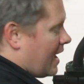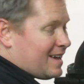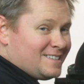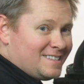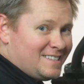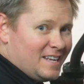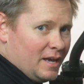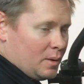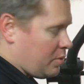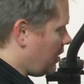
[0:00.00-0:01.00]
As a
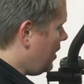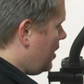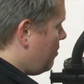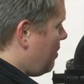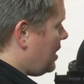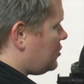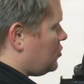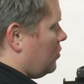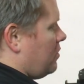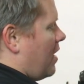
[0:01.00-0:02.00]
tip, make
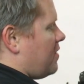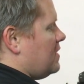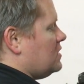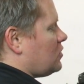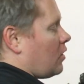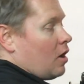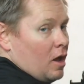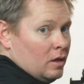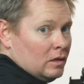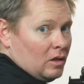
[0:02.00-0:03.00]
sure that these are
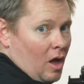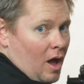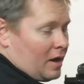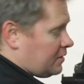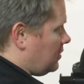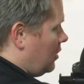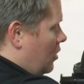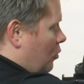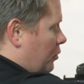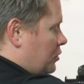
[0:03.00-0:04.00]
unlocked
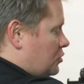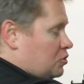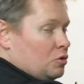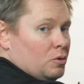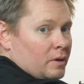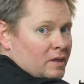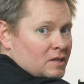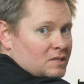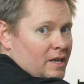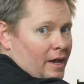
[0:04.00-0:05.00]
when you're screwing
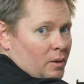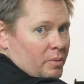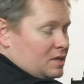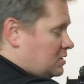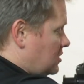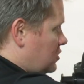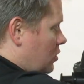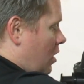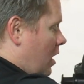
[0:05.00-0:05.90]
this down, because as you're